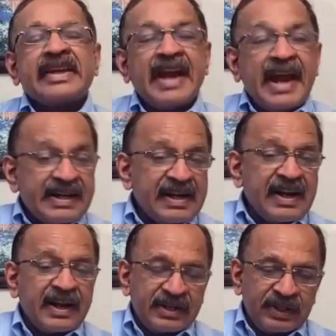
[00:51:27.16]

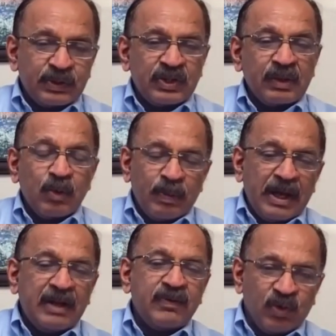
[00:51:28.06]
cataract using
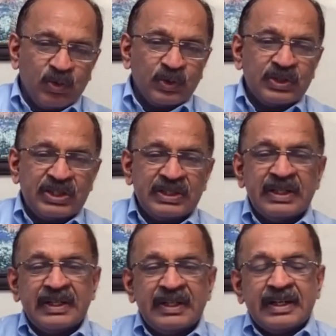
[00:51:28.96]
mobile phones
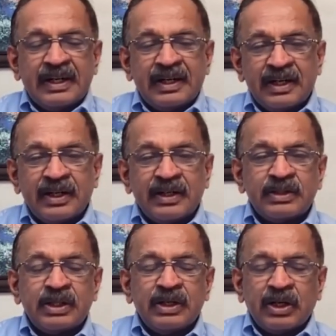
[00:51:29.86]

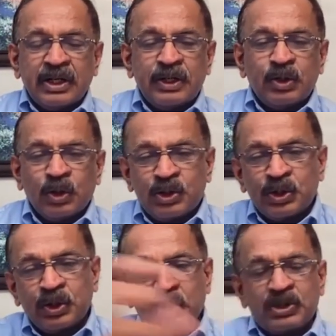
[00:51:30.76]
on a
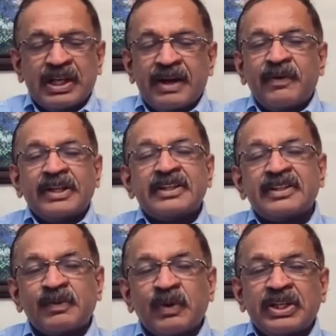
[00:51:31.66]
door-to-door survey. This
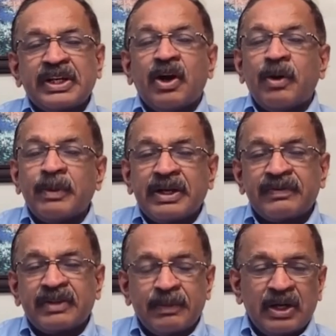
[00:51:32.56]
is for the government
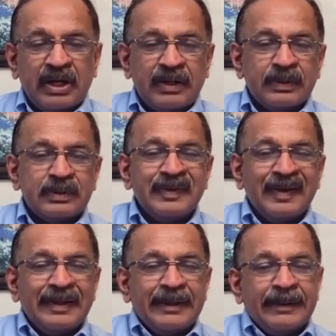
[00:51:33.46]
of Tamil Nadu
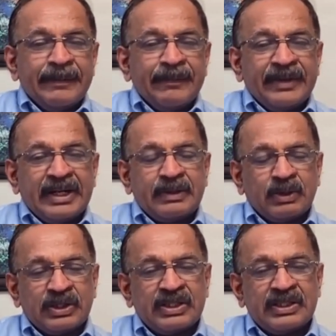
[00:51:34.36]
that
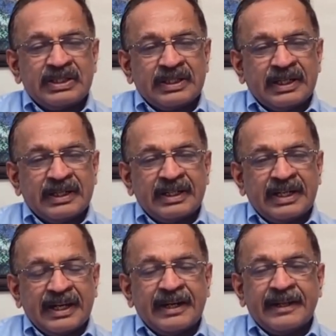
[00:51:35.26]
was
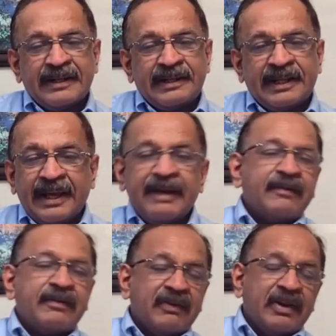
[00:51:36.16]
done, and they
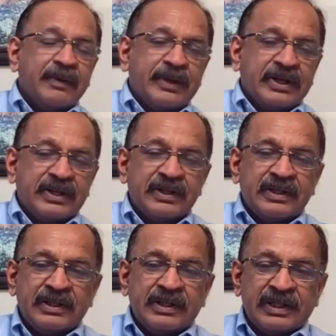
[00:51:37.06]
have developed
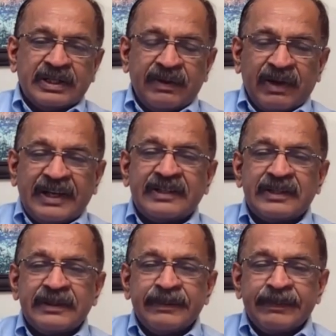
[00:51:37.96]
a device